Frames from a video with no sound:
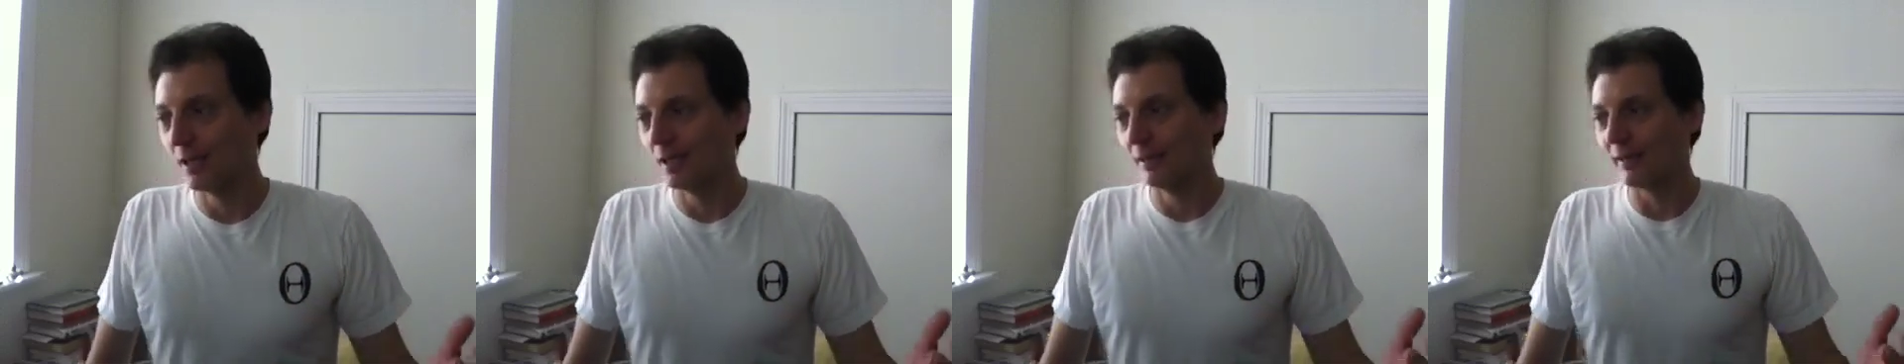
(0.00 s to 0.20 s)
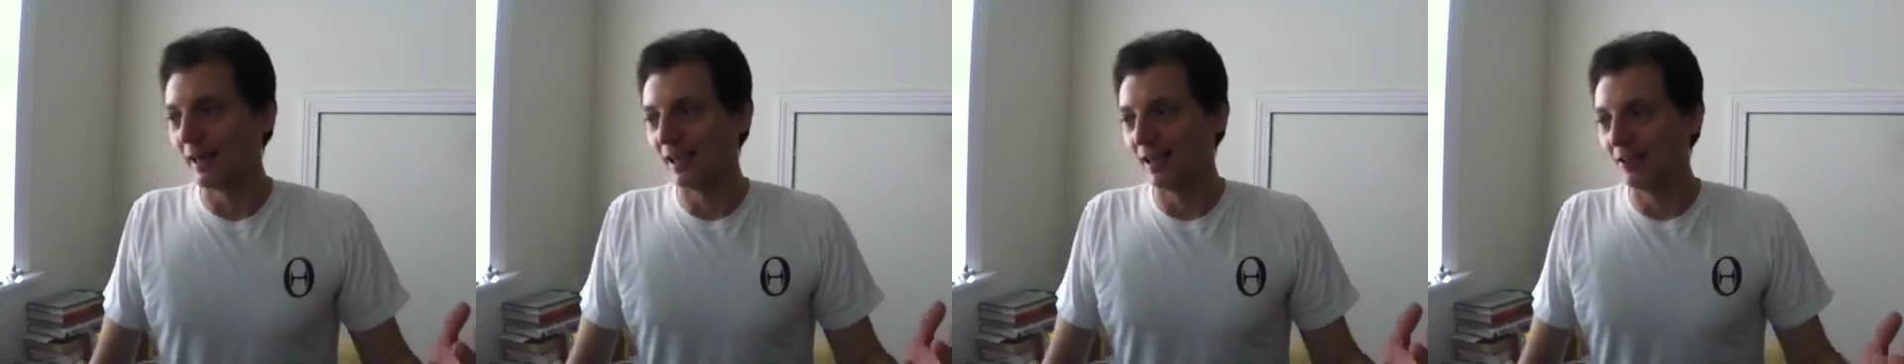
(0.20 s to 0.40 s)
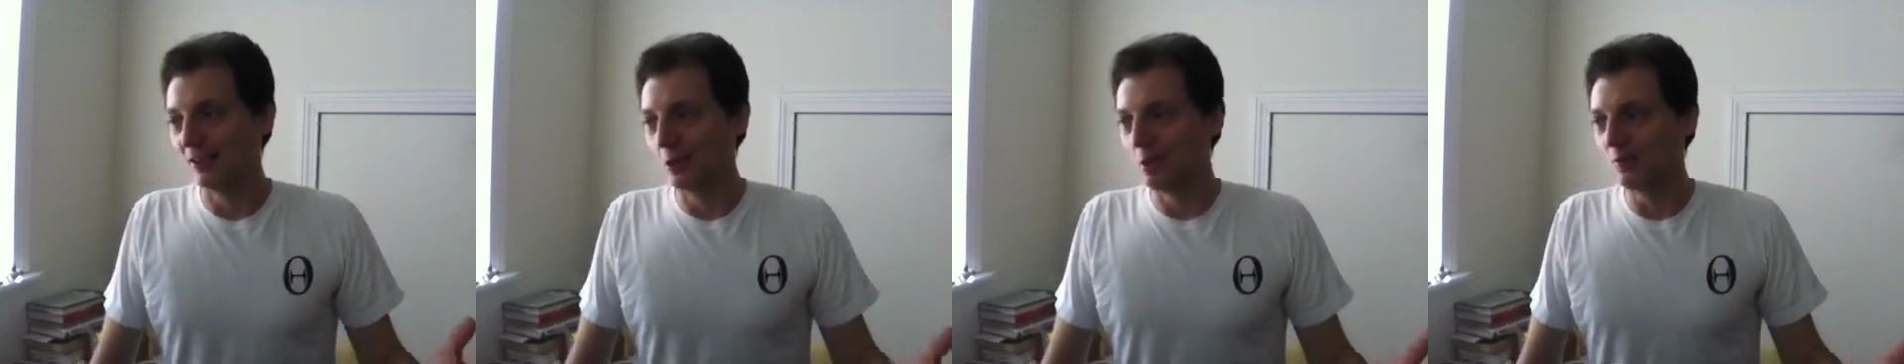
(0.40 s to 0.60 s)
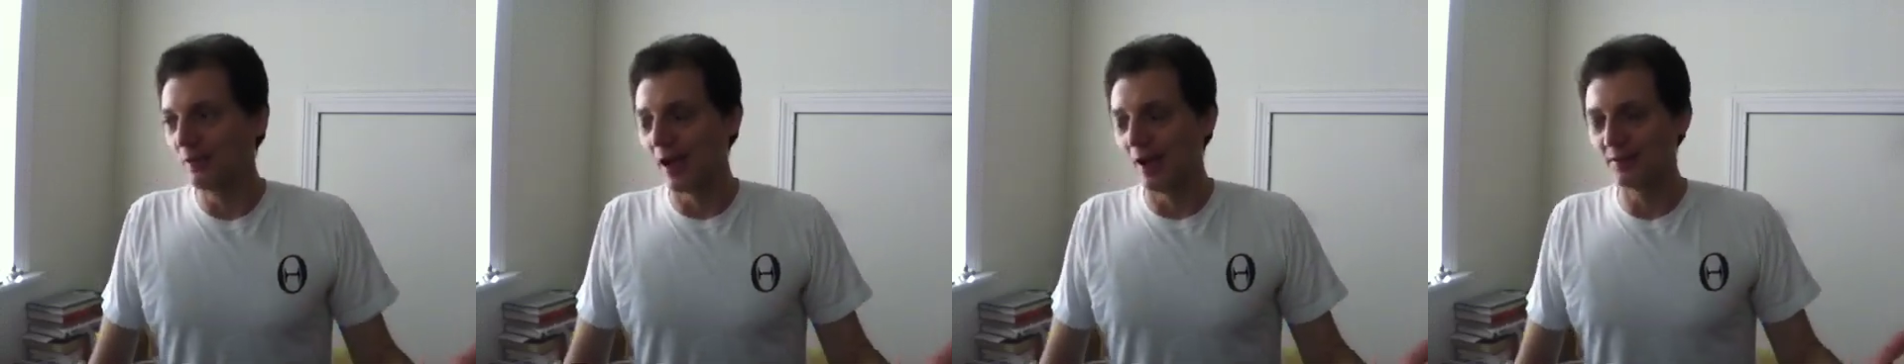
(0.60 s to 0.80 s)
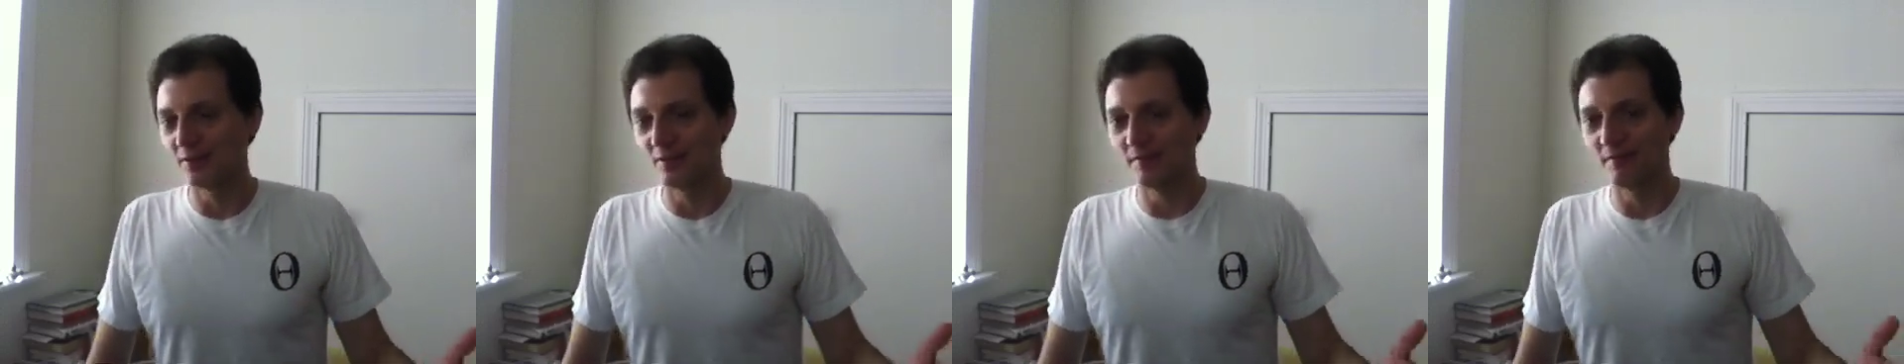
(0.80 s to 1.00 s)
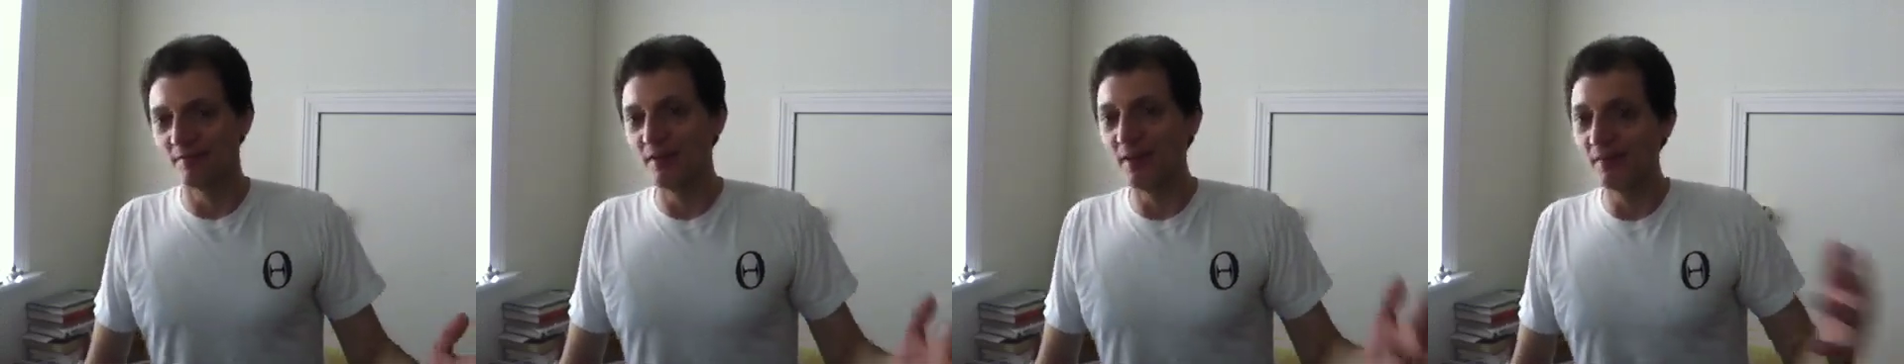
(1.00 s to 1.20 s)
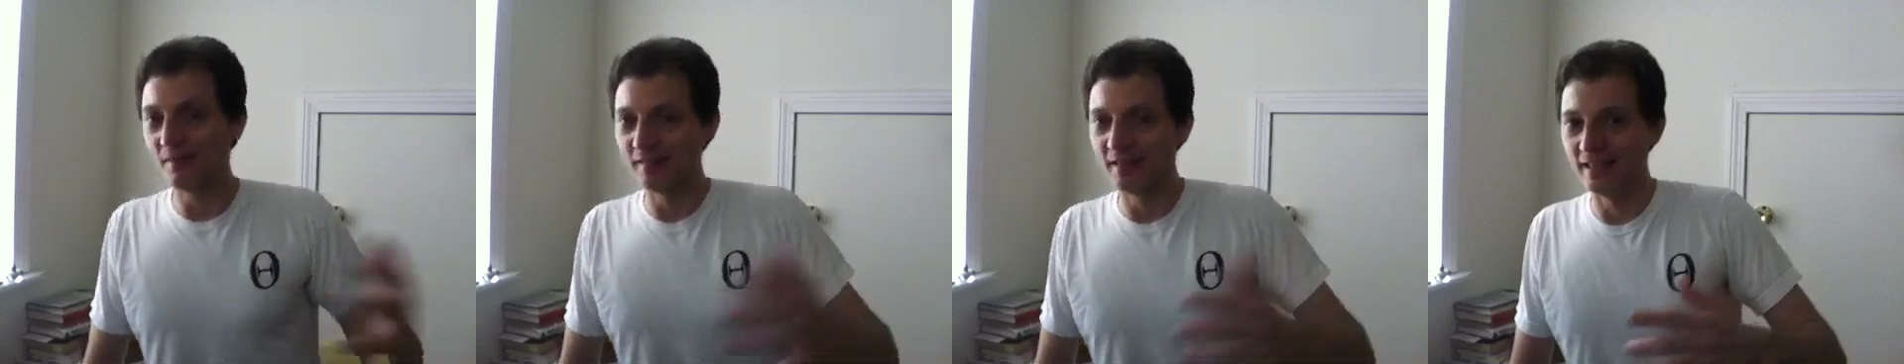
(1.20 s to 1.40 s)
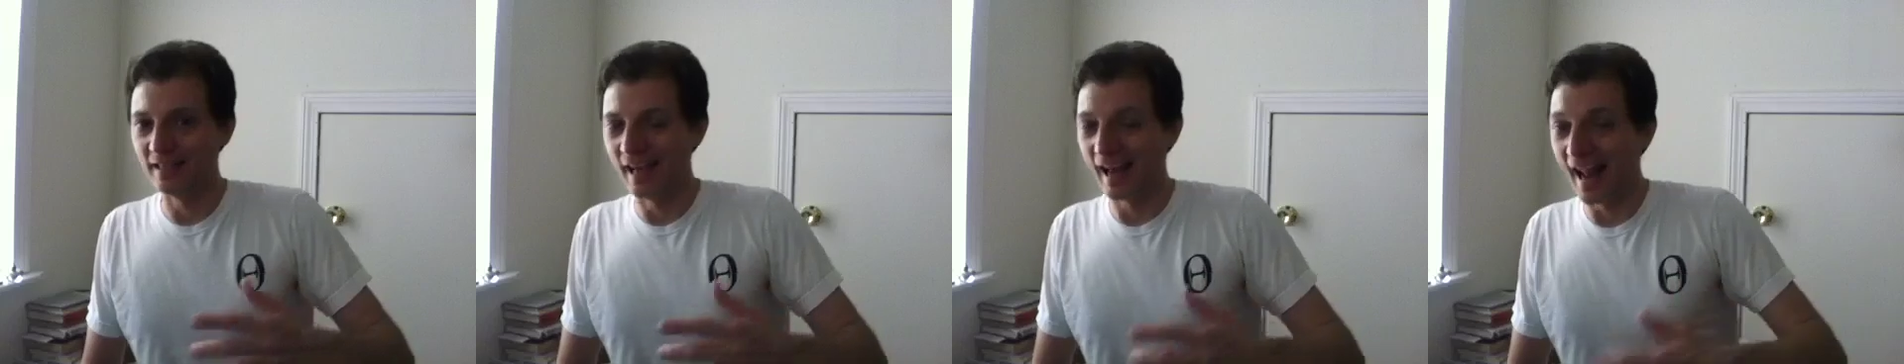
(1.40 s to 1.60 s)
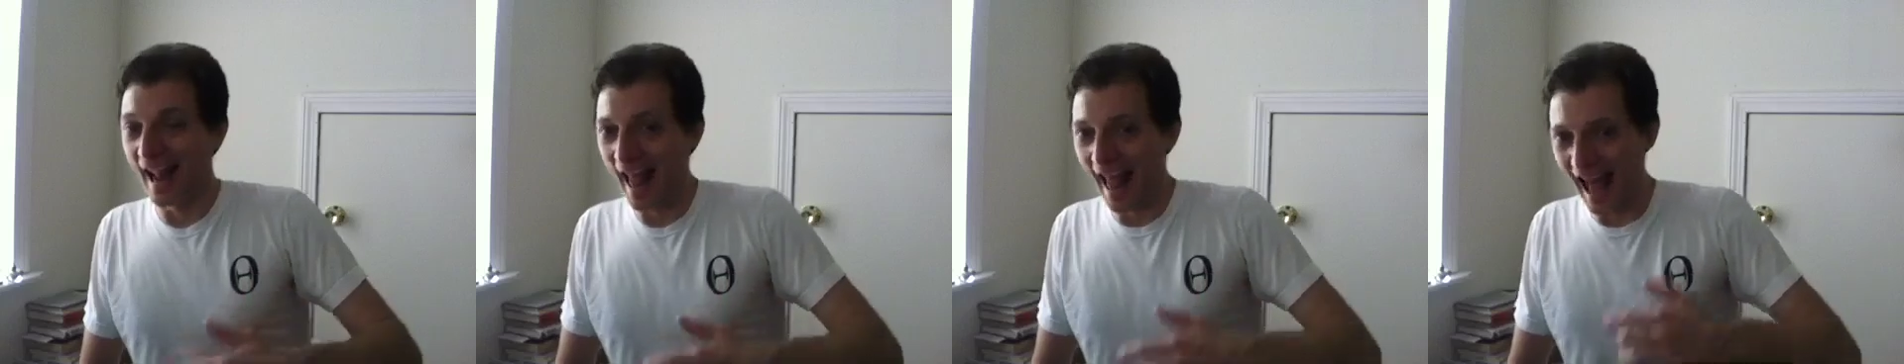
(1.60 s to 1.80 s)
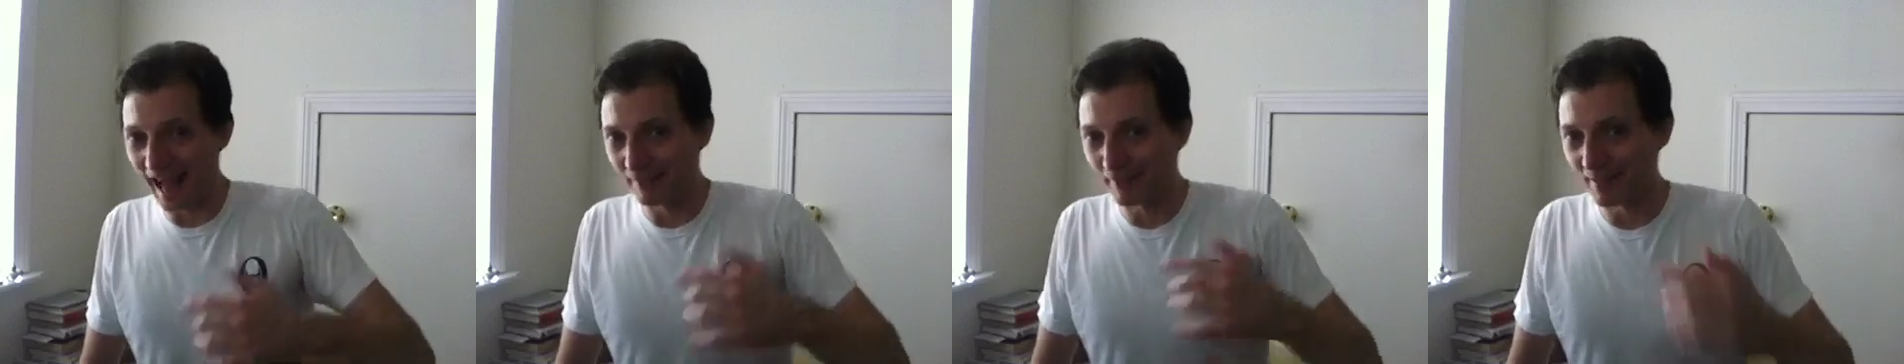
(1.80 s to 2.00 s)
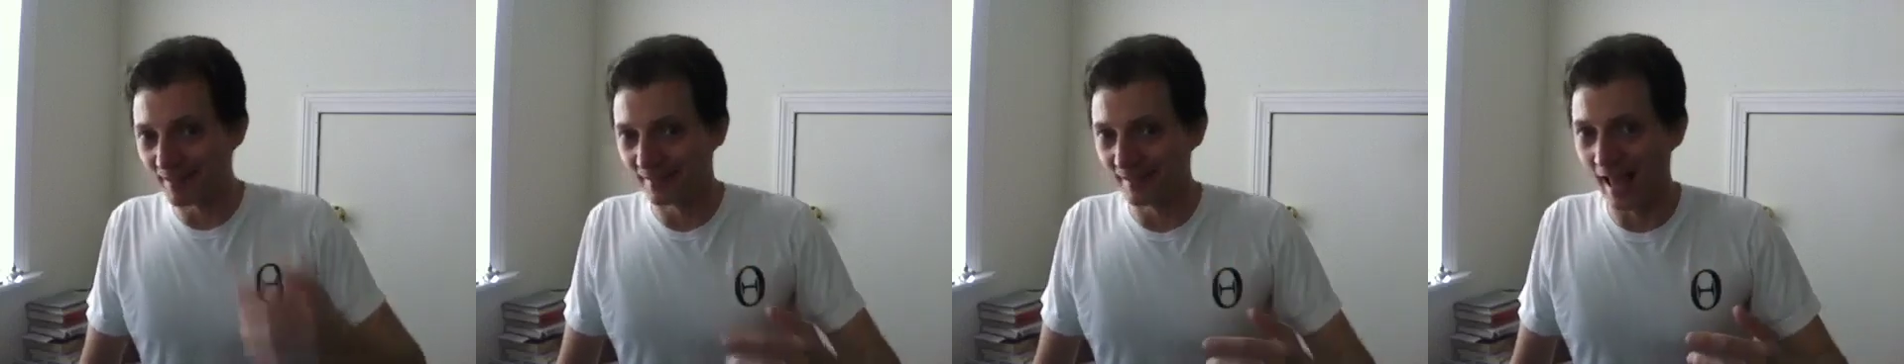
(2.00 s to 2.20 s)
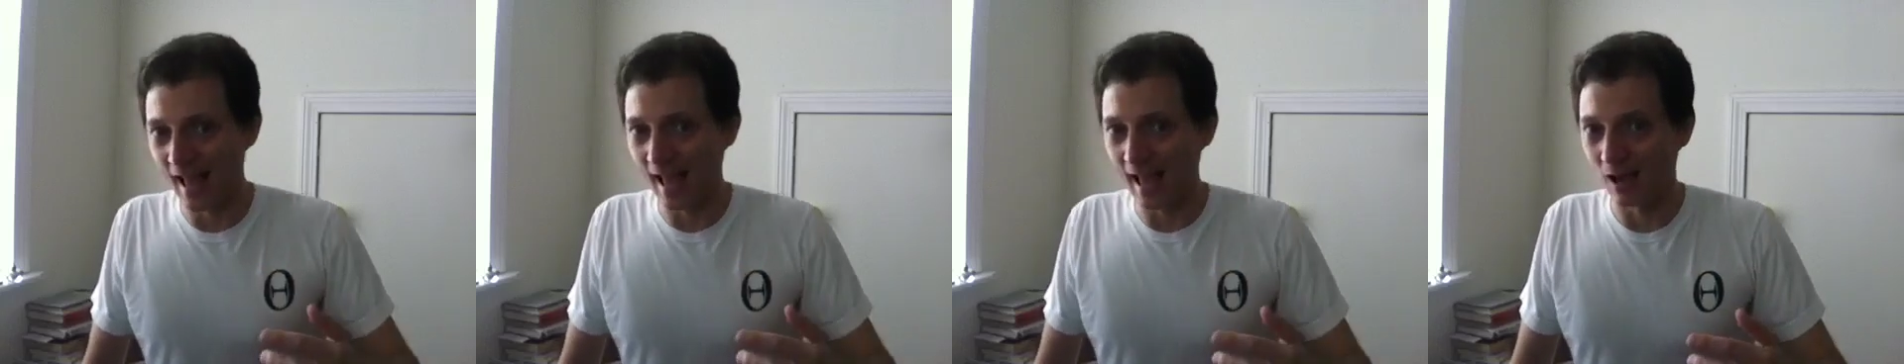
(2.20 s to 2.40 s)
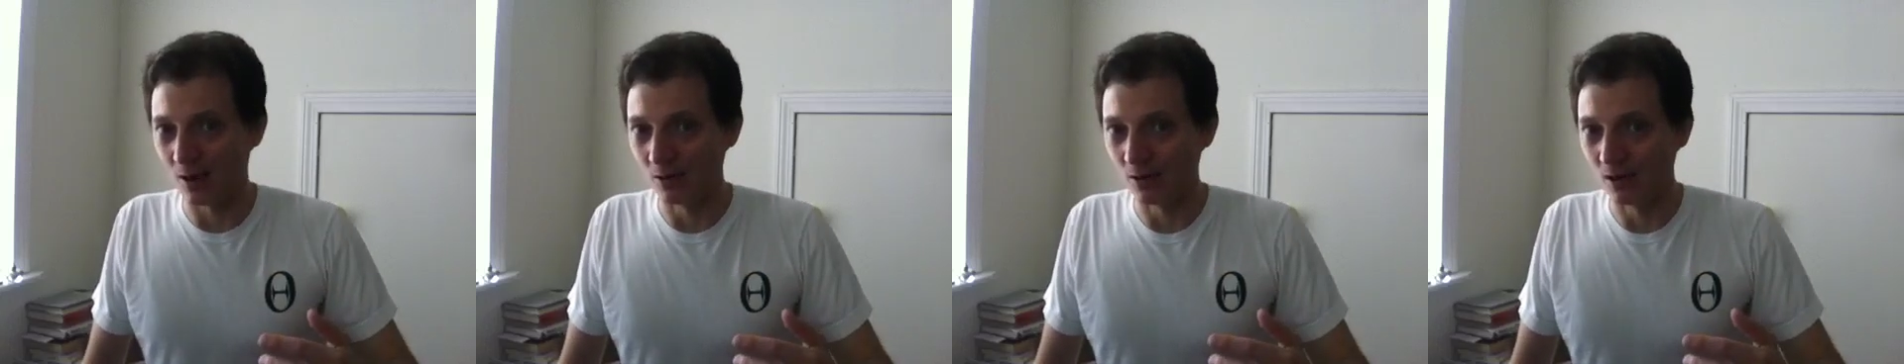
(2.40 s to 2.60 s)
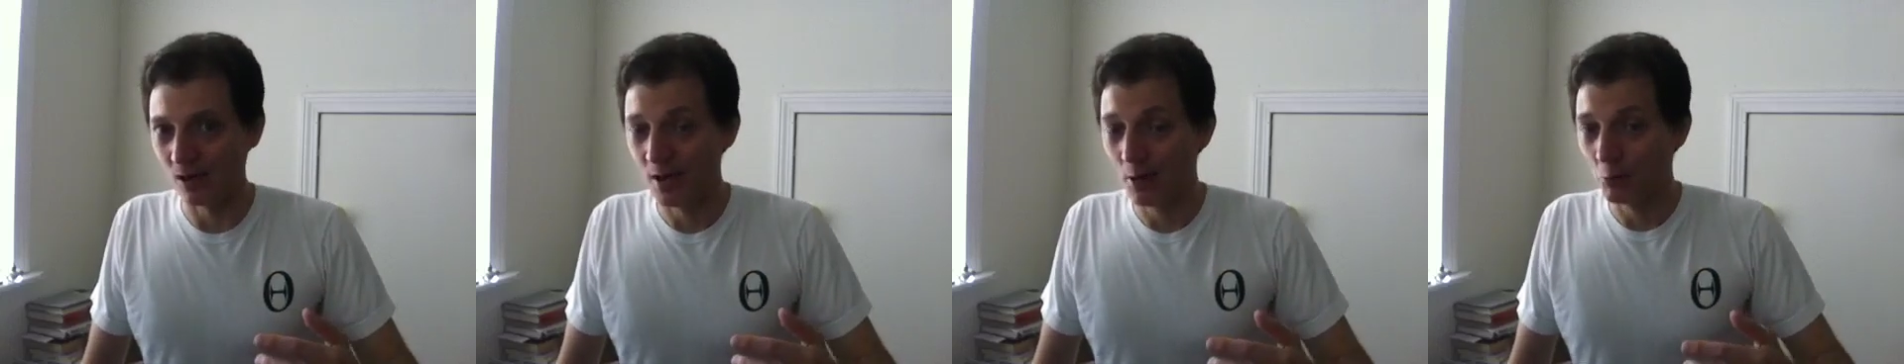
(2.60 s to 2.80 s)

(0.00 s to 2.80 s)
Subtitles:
like in 2015, and it happens now,